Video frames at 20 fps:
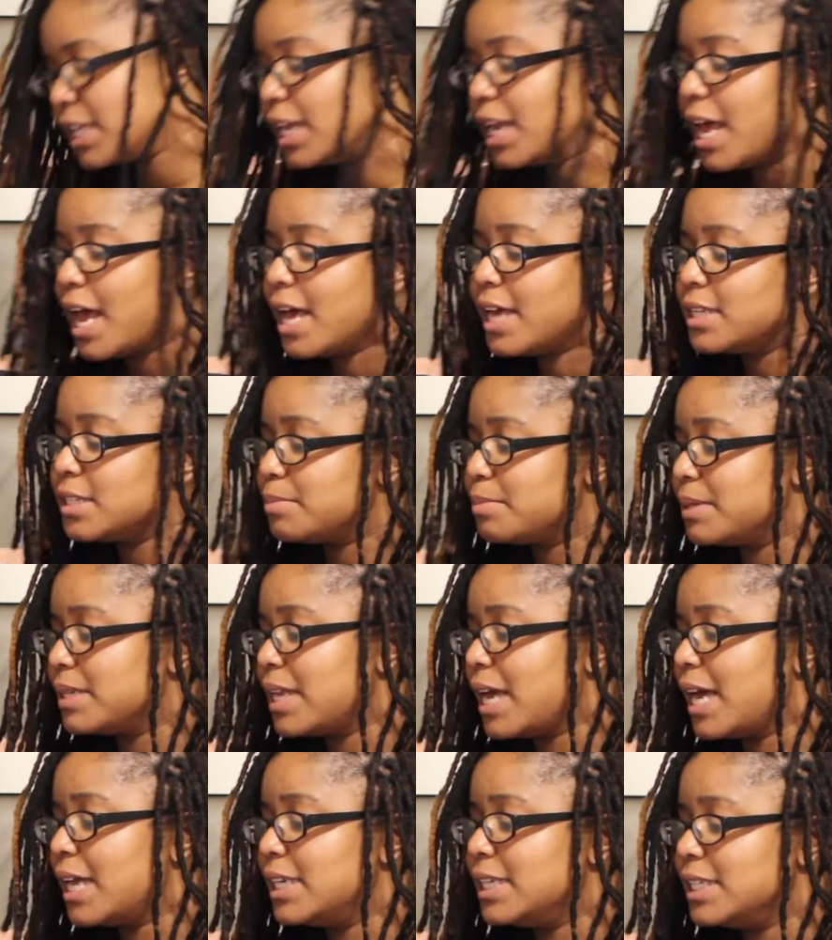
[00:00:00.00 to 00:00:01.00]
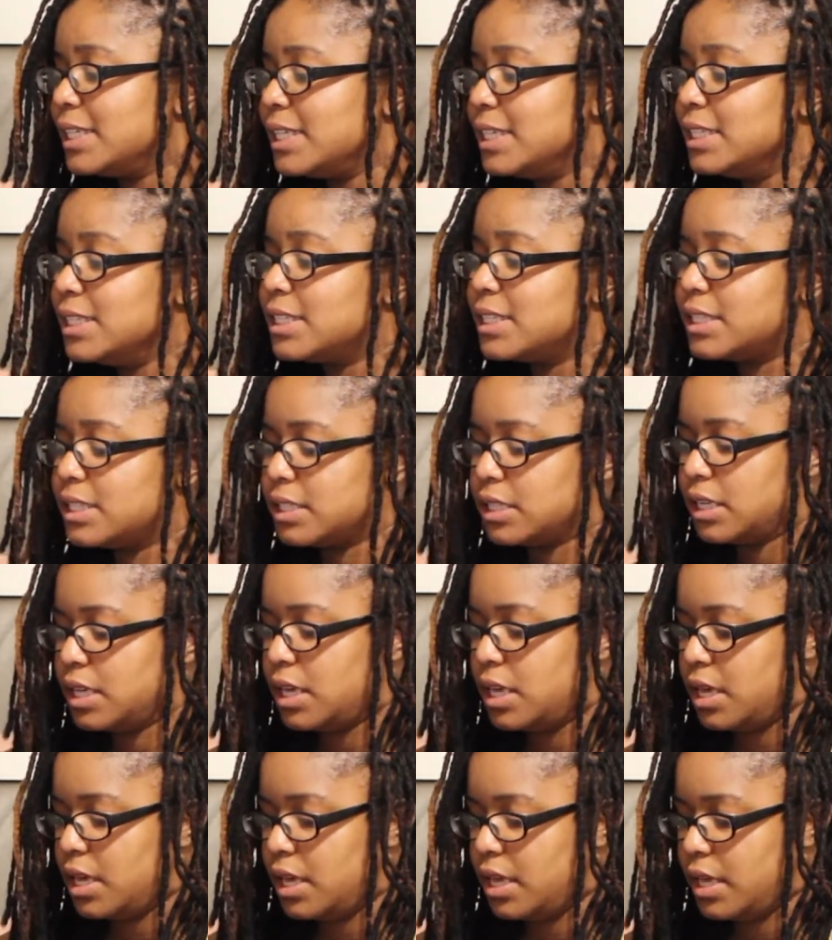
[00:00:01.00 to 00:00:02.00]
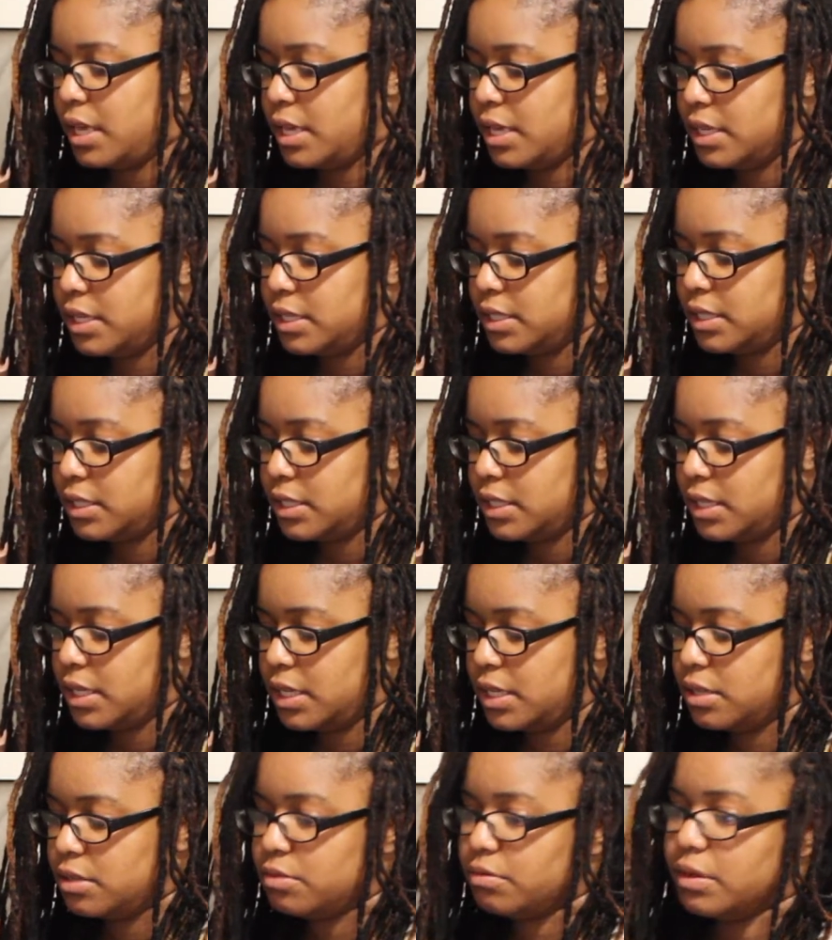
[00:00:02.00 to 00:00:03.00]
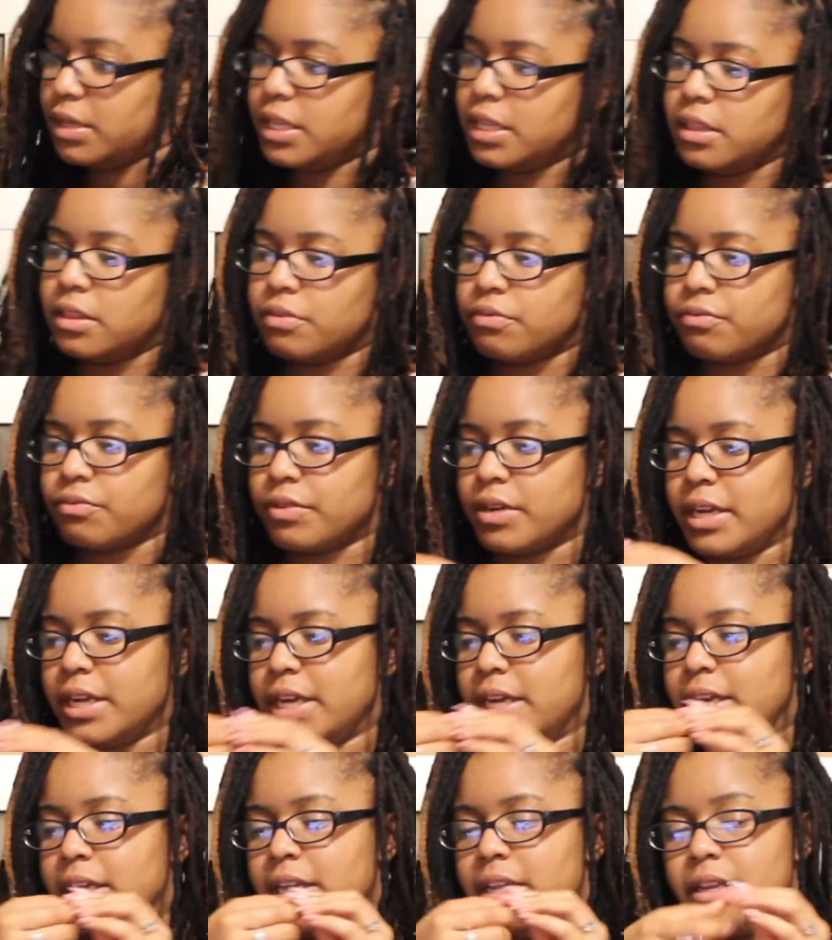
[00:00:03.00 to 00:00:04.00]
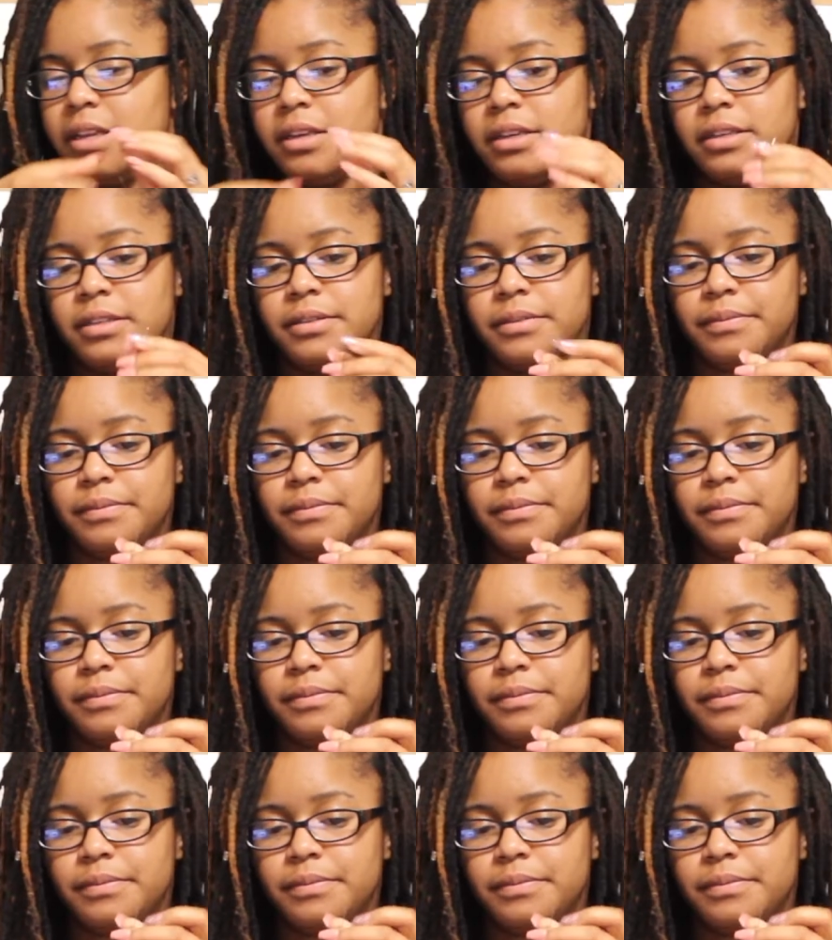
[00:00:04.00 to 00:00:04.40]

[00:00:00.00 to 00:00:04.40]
to last but not least is needle and thread.